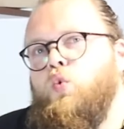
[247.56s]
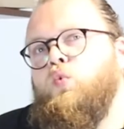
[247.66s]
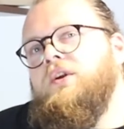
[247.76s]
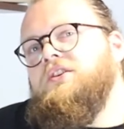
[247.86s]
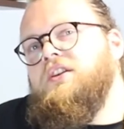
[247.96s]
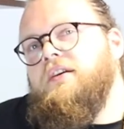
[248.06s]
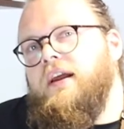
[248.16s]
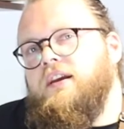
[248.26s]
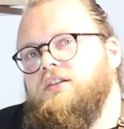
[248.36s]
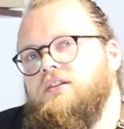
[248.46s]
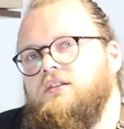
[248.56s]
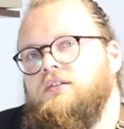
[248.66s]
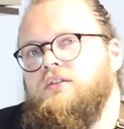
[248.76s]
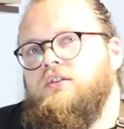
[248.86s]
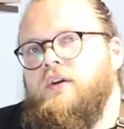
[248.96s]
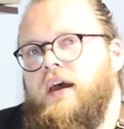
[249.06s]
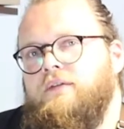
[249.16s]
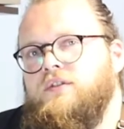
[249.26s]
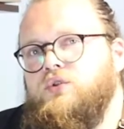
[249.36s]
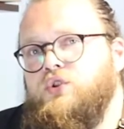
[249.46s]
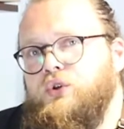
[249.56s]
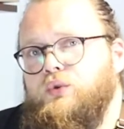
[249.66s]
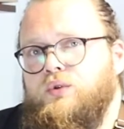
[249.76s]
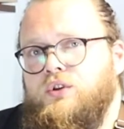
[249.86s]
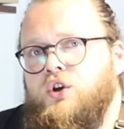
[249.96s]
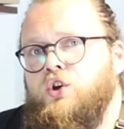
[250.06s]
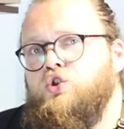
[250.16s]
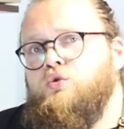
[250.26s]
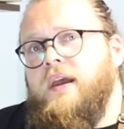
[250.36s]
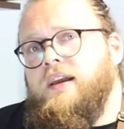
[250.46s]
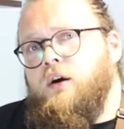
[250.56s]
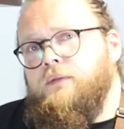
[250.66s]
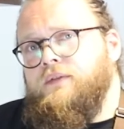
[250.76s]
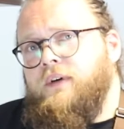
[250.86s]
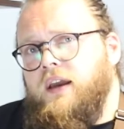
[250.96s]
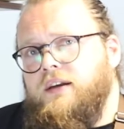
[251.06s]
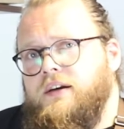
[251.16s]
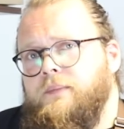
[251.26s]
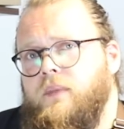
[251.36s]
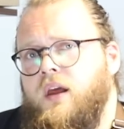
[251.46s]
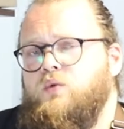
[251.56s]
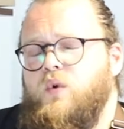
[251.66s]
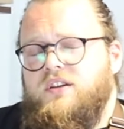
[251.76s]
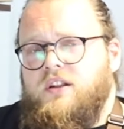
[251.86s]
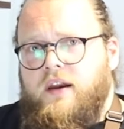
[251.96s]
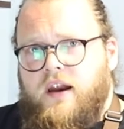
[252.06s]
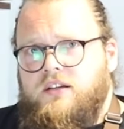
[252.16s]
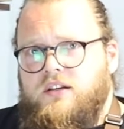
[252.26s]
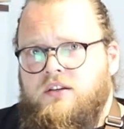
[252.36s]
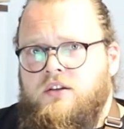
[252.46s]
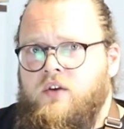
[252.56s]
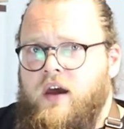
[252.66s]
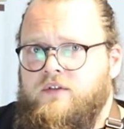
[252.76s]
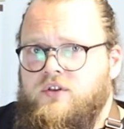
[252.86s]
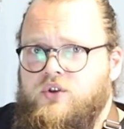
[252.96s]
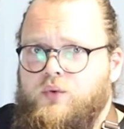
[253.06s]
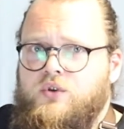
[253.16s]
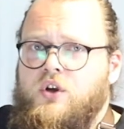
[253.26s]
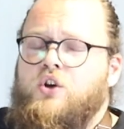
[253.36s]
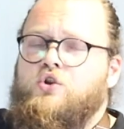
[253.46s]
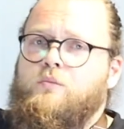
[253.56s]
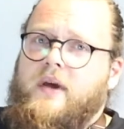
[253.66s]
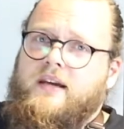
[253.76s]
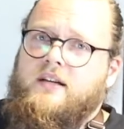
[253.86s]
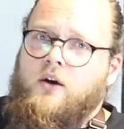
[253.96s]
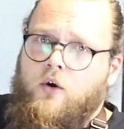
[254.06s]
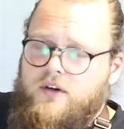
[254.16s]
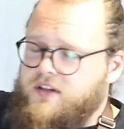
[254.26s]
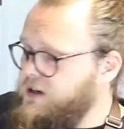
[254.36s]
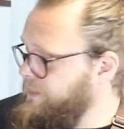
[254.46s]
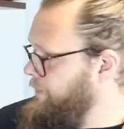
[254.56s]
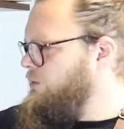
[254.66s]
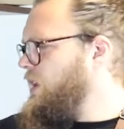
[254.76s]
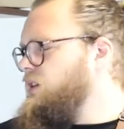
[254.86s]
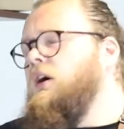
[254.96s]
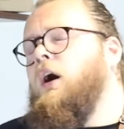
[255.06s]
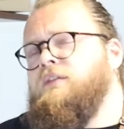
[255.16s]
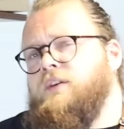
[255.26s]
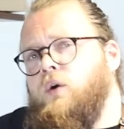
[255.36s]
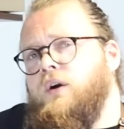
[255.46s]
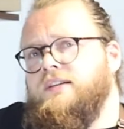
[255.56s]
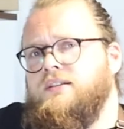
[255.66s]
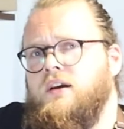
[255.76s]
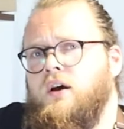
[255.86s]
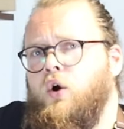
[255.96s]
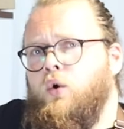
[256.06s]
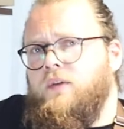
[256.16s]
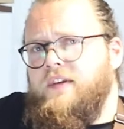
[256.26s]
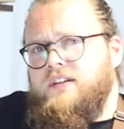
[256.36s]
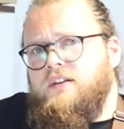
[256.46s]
which direction you have to choose to make coffee finer and which direction you have to choose to make it coarser. Well, of course, all these